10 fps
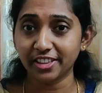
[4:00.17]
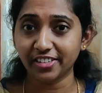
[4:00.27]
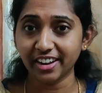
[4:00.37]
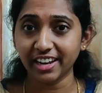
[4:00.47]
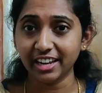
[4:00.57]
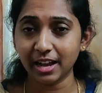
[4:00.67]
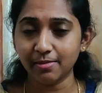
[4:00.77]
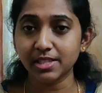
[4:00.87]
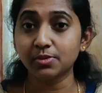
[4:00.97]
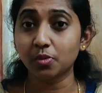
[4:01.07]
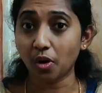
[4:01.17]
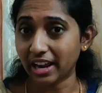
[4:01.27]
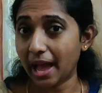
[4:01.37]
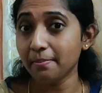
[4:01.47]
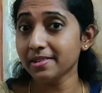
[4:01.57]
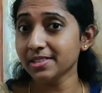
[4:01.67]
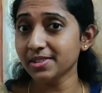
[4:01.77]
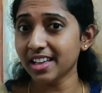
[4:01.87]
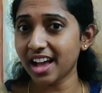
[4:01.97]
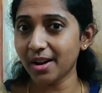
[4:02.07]
the rain comes what happens to
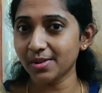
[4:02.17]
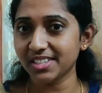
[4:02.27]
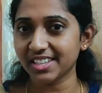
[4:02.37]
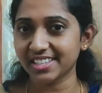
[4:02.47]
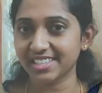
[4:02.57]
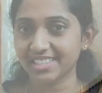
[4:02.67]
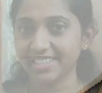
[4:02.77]
the houses.